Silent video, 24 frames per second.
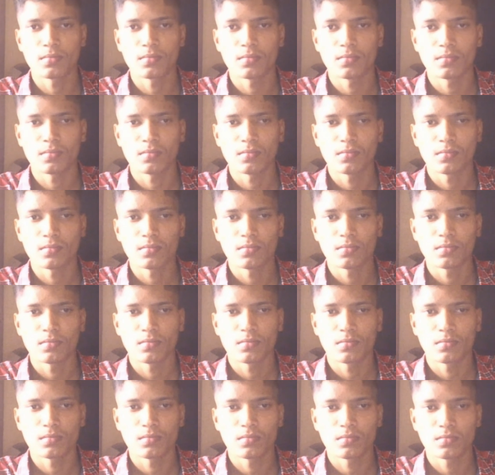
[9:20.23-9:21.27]

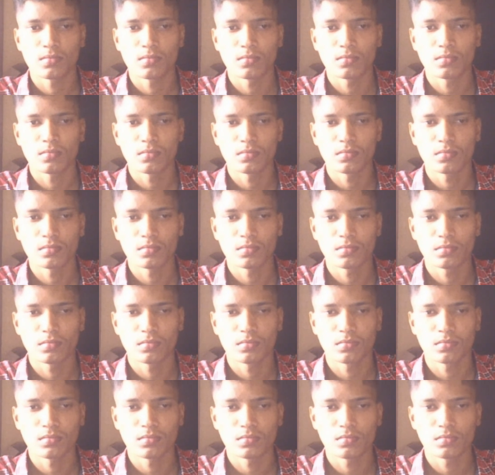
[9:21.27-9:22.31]

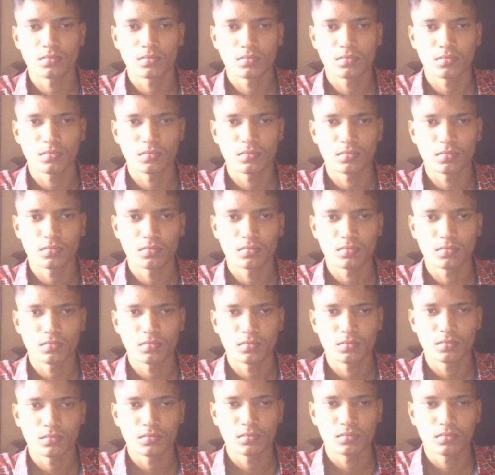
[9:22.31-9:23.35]

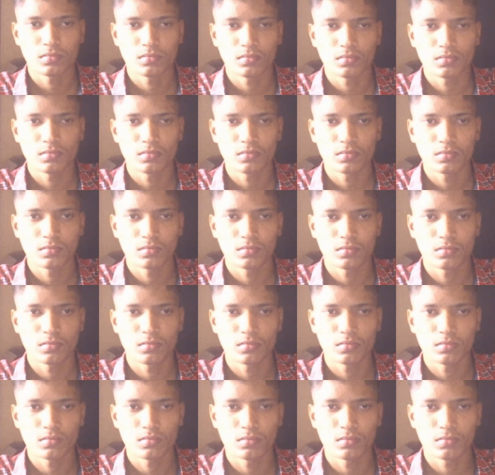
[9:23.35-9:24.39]

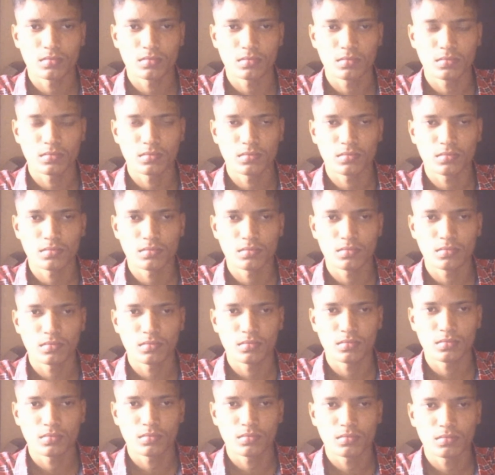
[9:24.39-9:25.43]

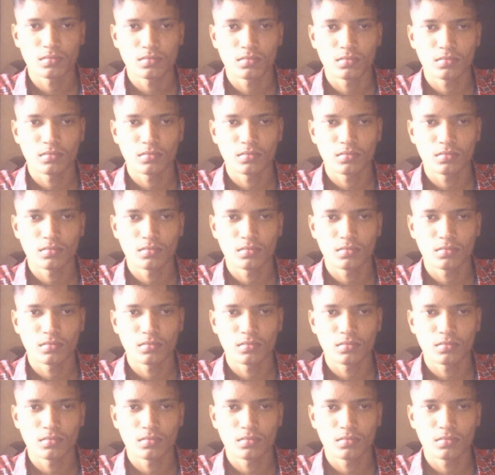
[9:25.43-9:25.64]
(silent)